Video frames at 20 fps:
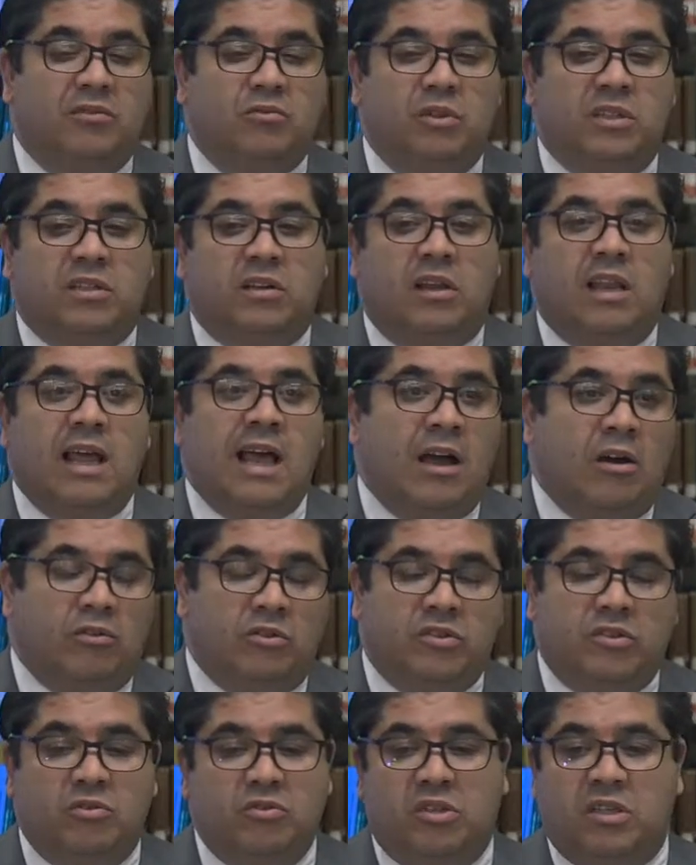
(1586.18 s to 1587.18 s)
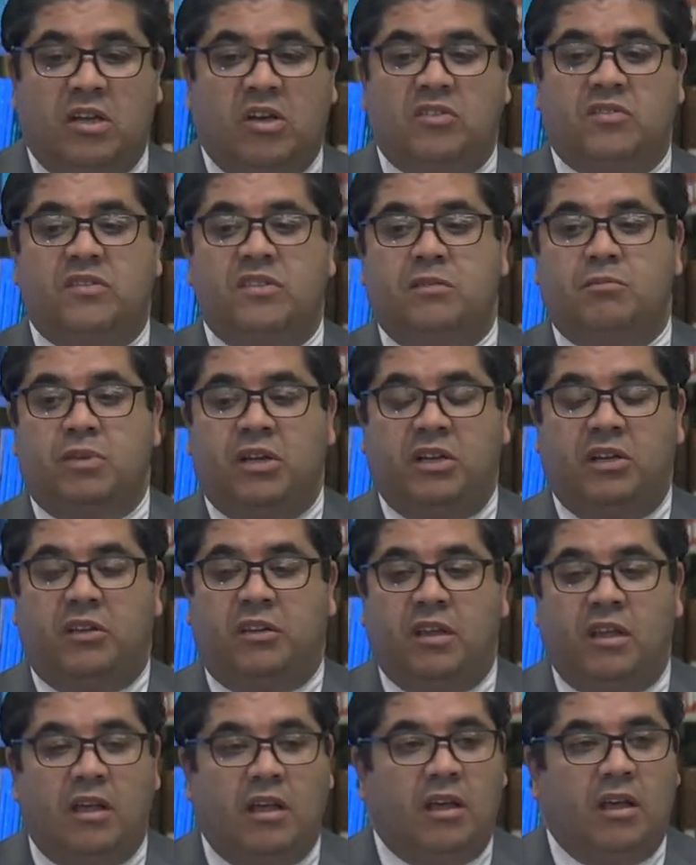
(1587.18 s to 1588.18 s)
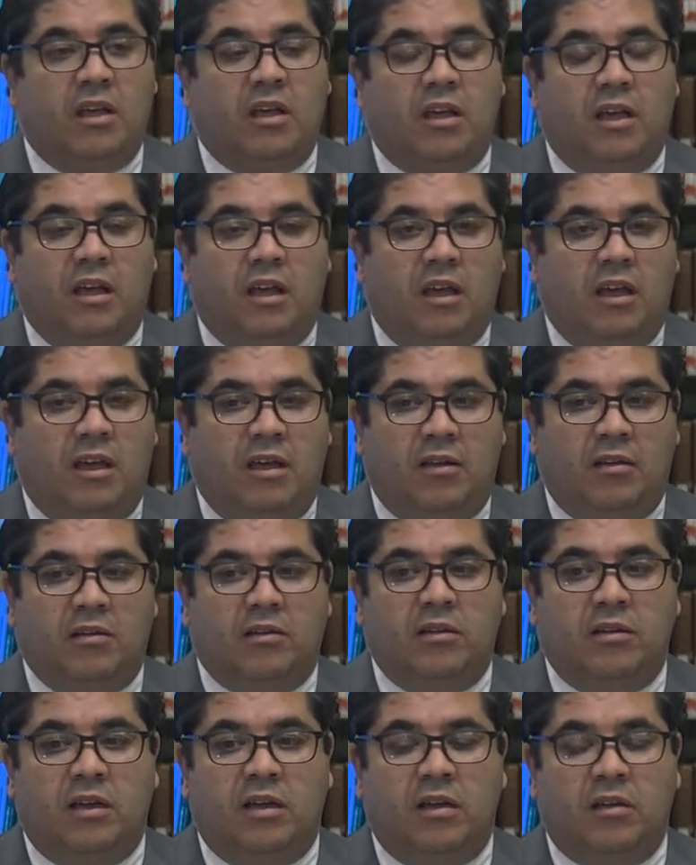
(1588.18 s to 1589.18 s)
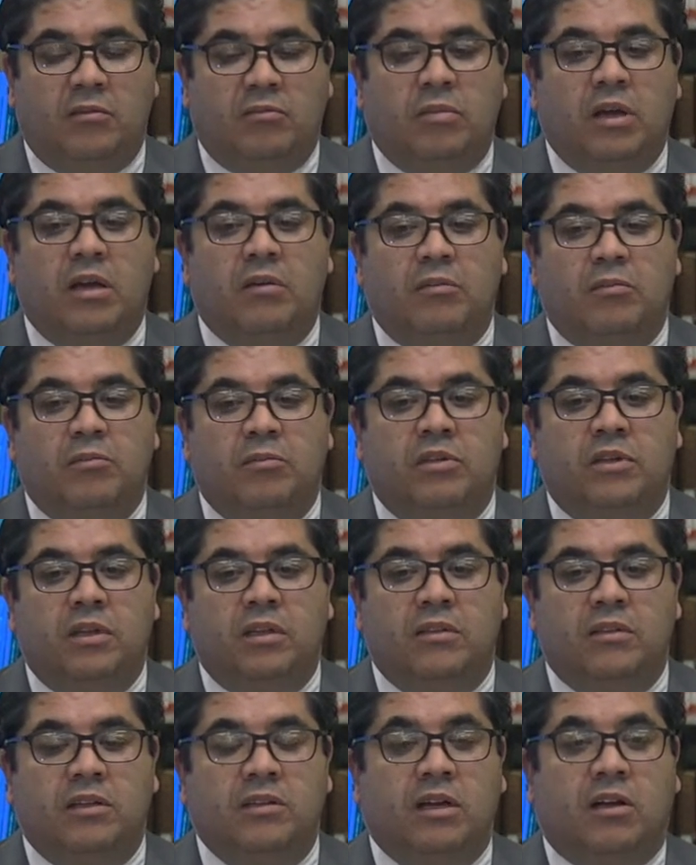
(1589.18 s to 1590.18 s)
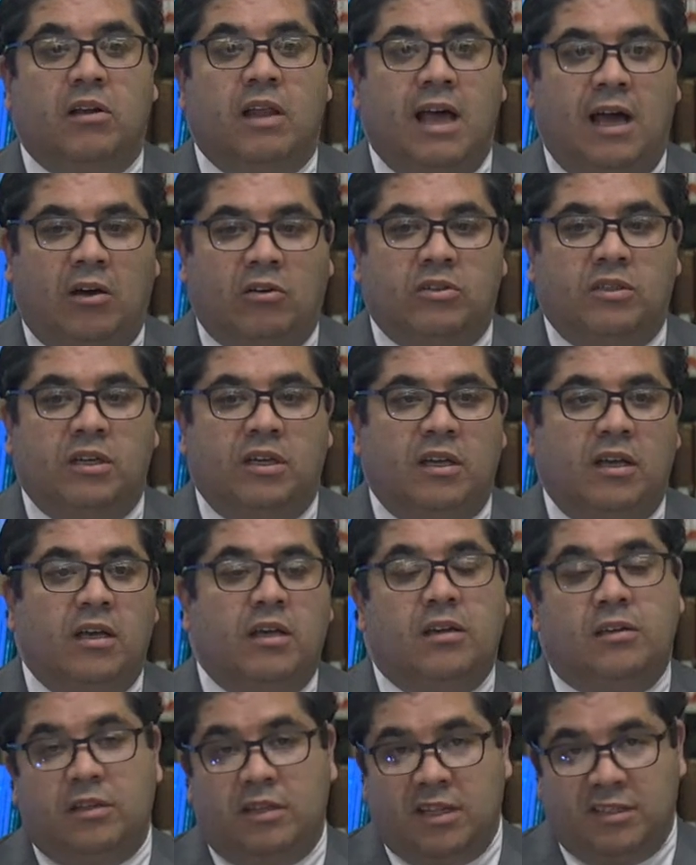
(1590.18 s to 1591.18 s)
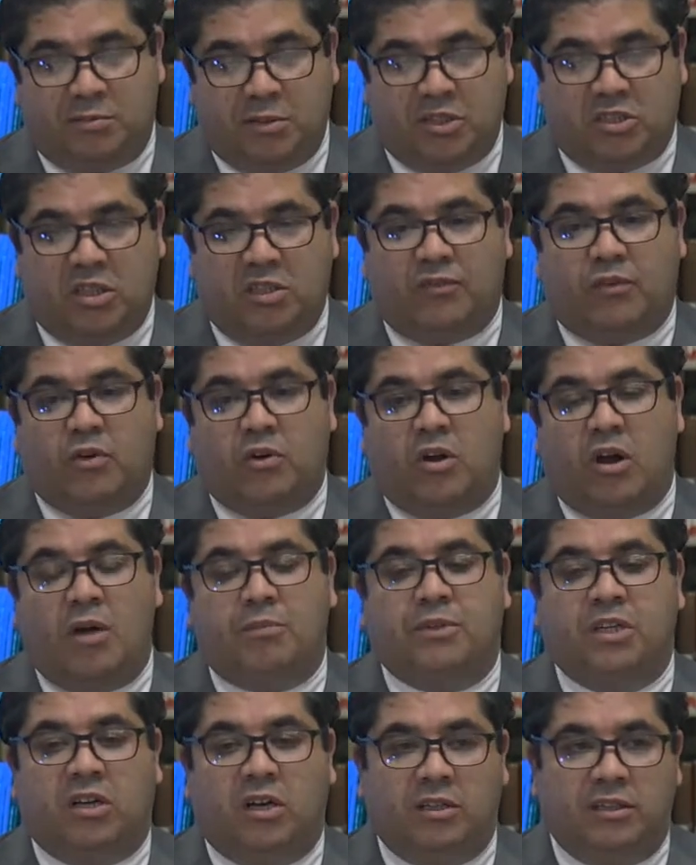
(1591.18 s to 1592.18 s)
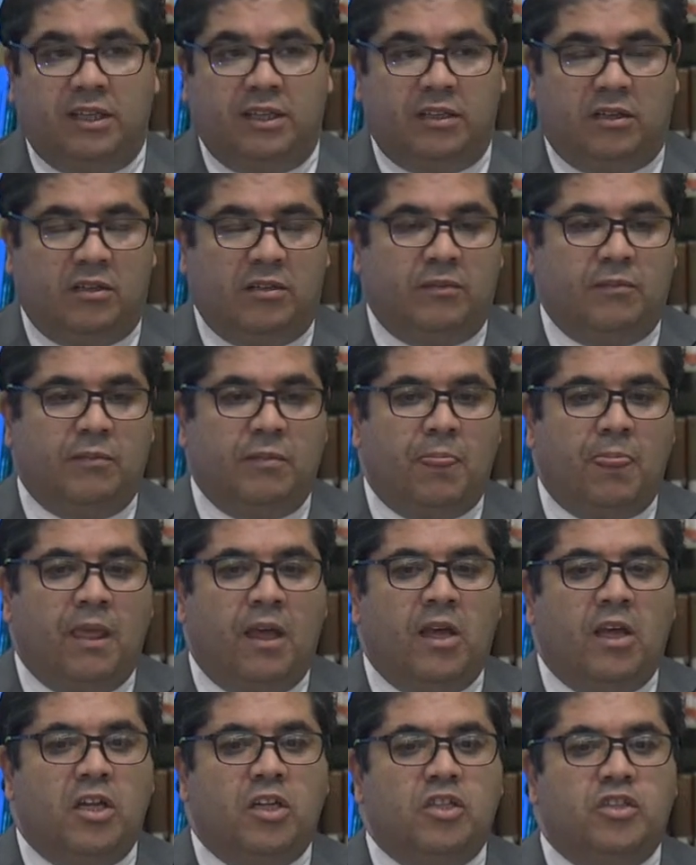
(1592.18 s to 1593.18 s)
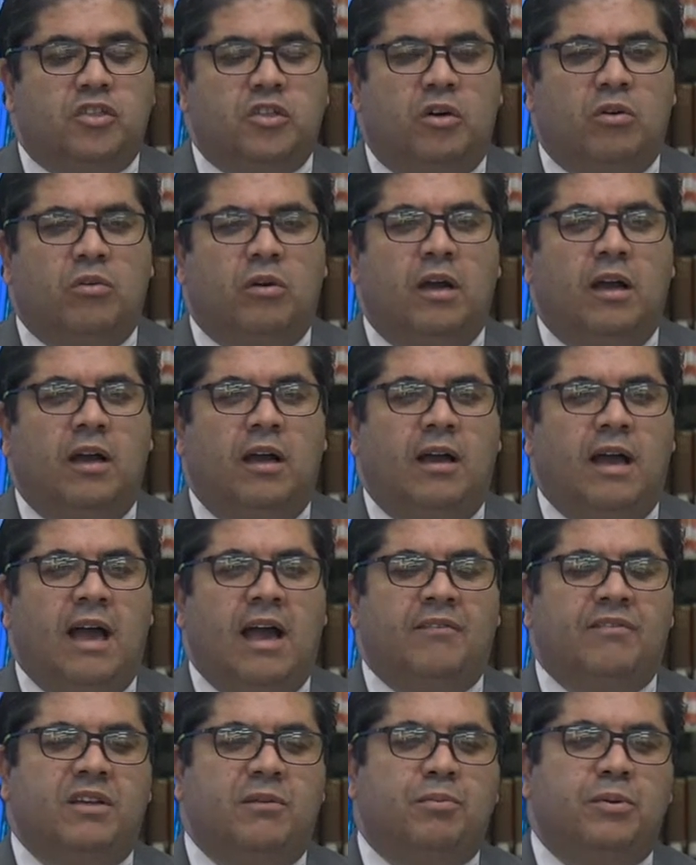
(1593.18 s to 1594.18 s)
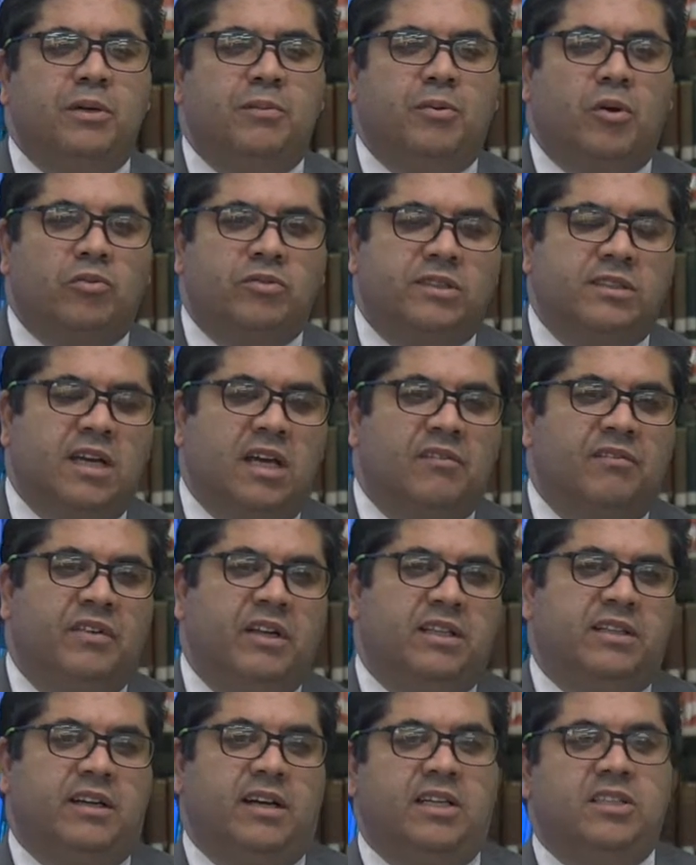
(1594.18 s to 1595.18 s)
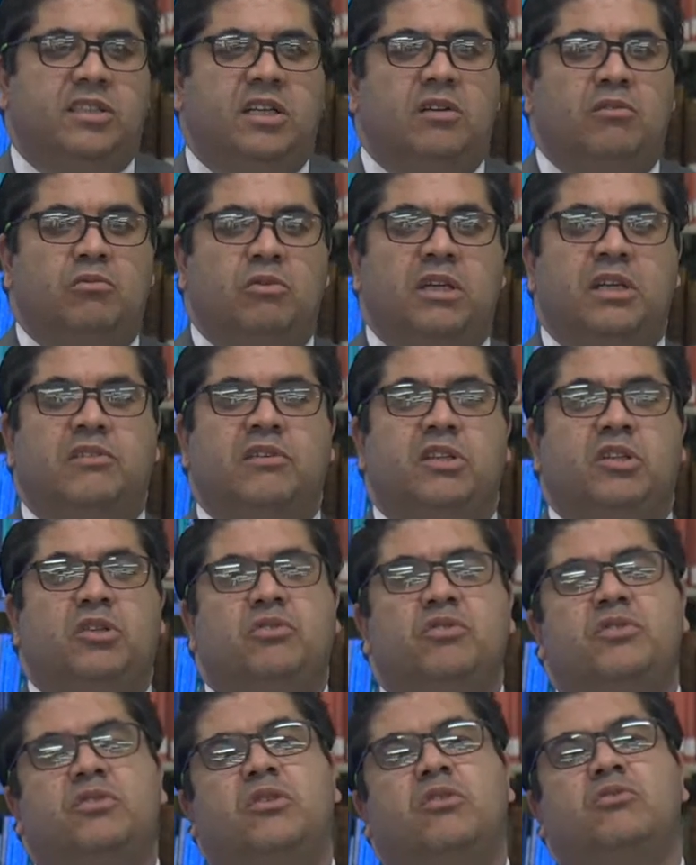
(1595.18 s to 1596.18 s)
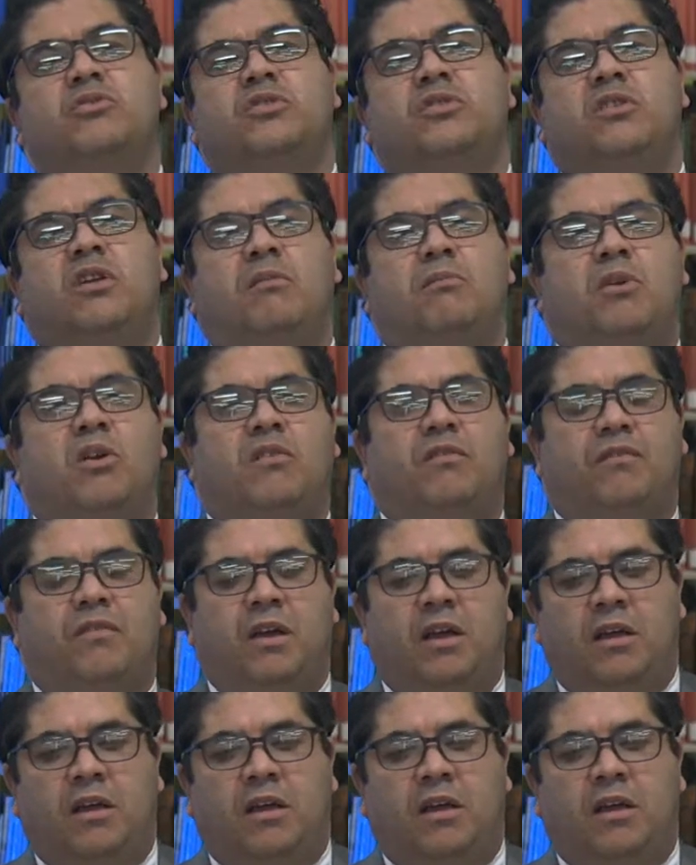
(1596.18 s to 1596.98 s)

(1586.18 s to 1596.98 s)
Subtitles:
with cloud, so you cannot see beneath the cloud, especially for optical data. So after pre-processing and filtration, we reduced those number of